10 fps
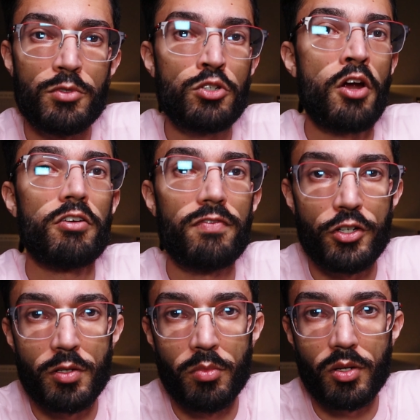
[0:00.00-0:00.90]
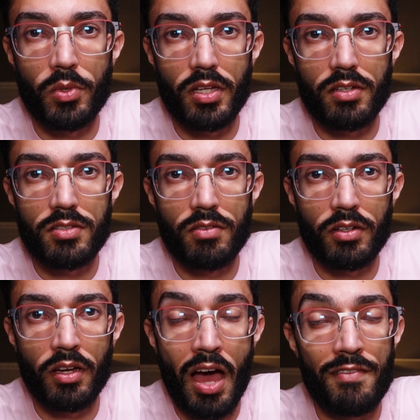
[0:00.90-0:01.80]
Start your first book with us.
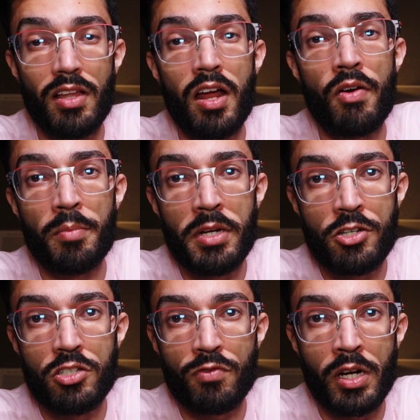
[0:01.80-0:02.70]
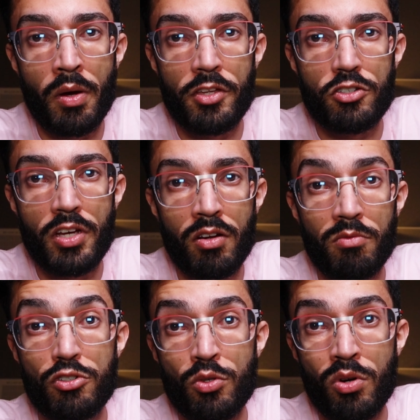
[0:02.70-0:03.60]
Okay, I have a lot of recommendations for you on this
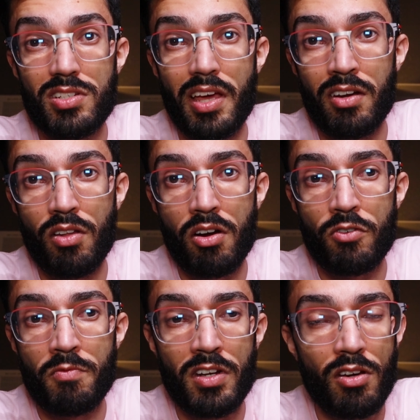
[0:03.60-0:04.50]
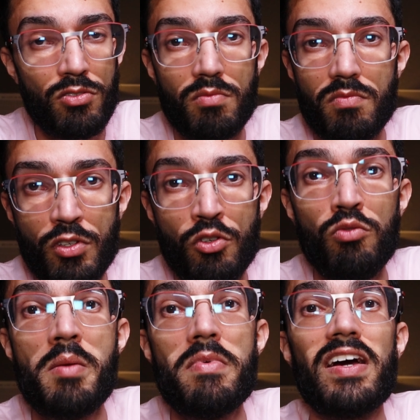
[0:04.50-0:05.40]
channel, shorts and long form videos.
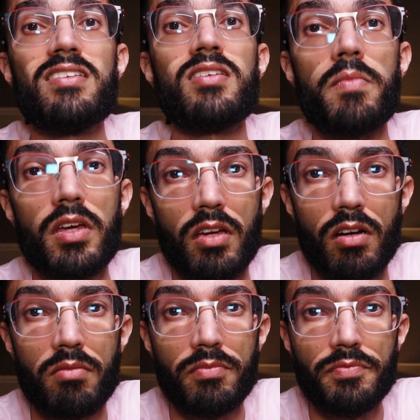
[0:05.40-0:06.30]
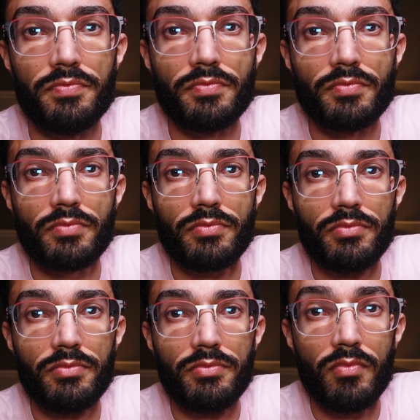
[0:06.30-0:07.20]
You maybe find something here.
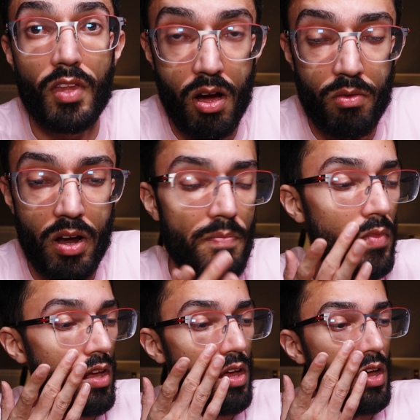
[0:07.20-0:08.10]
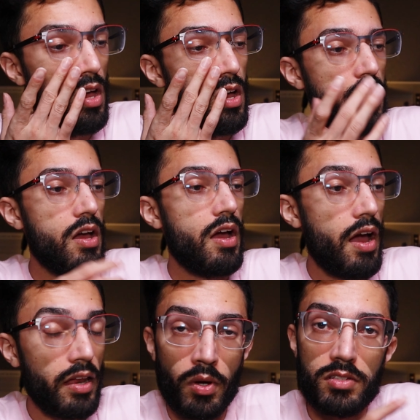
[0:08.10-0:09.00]
All right.
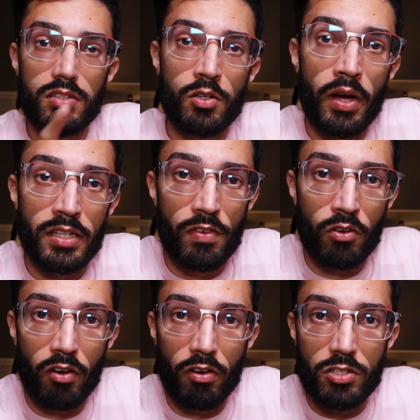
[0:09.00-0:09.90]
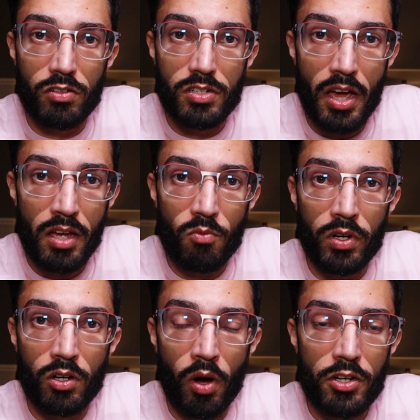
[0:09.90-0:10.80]
Anyways, you guys have a great rest of your day
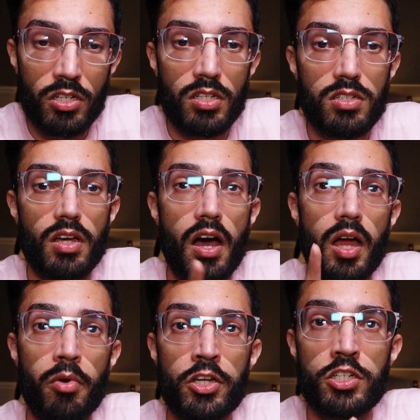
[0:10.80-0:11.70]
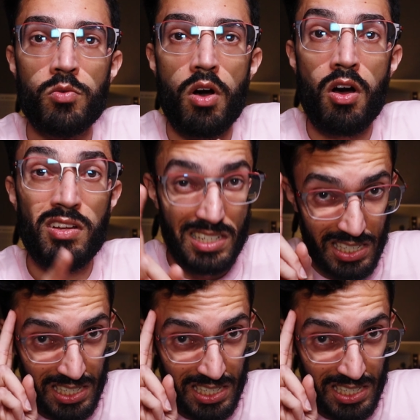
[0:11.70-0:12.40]
when you're watching this. I appreciate you all.